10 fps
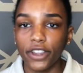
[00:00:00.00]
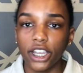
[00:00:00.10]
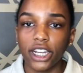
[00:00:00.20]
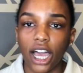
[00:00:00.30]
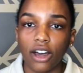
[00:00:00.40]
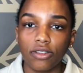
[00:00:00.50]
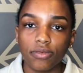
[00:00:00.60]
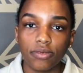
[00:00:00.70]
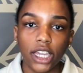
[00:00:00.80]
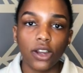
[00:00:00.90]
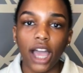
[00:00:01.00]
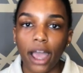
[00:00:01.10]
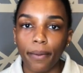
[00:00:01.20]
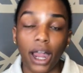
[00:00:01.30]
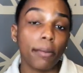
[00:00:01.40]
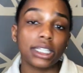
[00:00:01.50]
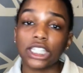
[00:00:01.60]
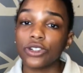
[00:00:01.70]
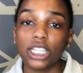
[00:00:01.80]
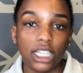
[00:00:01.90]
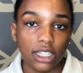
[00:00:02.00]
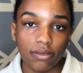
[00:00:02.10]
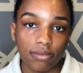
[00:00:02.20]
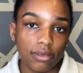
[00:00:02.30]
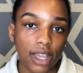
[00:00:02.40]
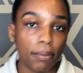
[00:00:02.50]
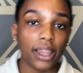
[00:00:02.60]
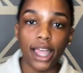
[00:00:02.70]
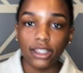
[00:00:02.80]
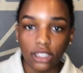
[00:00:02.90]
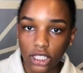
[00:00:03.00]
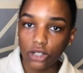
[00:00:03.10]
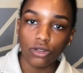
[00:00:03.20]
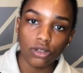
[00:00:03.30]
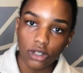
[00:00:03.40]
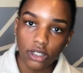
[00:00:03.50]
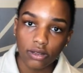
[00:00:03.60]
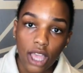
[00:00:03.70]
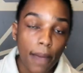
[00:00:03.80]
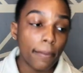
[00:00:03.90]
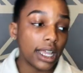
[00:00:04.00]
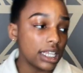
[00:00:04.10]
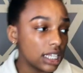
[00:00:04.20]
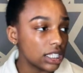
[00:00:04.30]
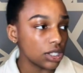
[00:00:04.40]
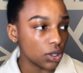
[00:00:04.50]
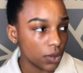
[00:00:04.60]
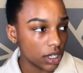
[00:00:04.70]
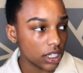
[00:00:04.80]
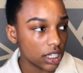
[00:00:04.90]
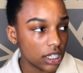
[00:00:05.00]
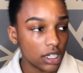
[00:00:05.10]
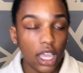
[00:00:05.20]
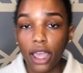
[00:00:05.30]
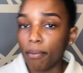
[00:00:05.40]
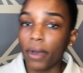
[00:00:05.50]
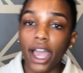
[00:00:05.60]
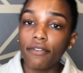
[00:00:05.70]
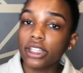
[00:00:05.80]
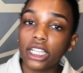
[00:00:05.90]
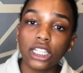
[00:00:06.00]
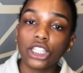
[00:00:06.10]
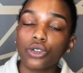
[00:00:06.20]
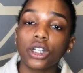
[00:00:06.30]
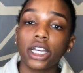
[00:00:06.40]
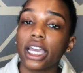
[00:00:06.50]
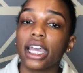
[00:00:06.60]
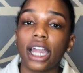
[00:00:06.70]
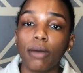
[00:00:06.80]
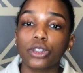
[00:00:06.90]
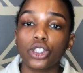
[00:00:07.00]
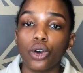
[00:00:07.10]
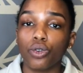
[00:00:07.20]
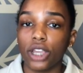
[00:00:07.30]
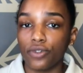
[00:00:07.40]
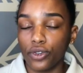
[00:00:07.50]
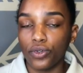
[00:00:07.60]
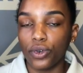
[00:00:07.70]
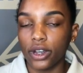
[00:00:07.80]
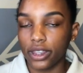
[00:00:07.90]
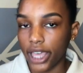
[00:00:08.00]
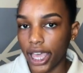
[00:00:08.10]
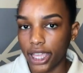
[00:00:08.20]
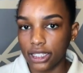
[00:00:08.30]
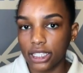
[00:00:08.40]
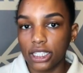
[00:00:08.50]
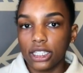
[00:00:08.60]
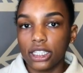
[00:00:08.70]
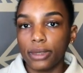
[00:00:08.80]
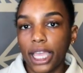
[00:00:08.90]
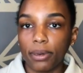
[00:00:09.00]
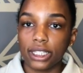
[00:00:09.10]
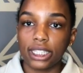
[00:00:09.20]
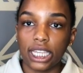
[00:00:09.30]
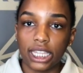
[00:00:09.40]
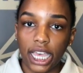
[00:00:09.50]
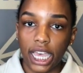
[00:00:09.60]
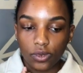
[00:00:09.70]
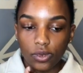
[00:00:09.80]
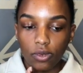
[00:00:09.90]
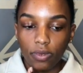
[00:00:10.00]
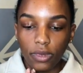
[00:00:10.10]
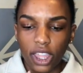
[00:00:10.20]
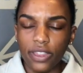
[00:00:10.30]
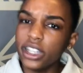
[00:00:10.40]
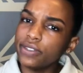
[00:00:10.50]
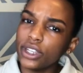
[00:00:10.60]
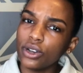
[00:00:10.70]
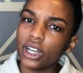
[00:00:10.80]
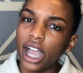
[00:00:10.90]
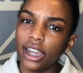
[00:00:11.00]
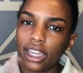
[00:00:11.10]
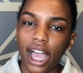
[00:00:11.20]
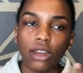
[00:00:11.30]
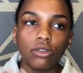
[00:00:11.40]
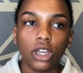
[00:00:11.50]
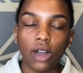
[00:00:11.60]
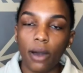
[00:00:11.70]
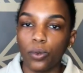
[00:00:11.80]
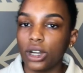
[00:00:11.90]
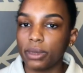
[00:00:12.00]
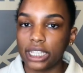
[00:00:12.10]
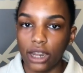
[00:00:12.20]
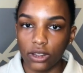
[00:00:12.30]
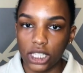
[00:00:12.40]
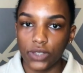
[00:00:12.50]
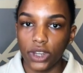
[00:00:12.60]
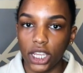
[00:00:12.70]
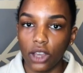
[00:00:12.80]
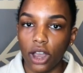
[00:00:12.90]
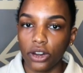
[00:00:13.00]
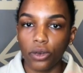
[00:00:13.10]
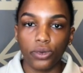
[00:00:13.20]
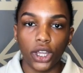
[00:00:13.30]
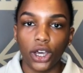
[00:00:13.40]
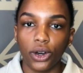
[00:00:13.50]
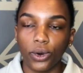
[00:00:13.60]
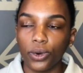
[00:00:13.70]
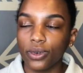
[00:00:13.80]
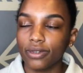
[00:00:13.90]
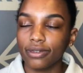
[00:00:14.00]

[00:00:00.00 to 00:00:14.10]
figure it out. It'll happen. I'm gonna still eat. My lights are still on. My heat is still working. My everything is still good, and I'm so grateful for that, to be able to say that. This video kinda, I don't know what I'm gonna title this video. I don't know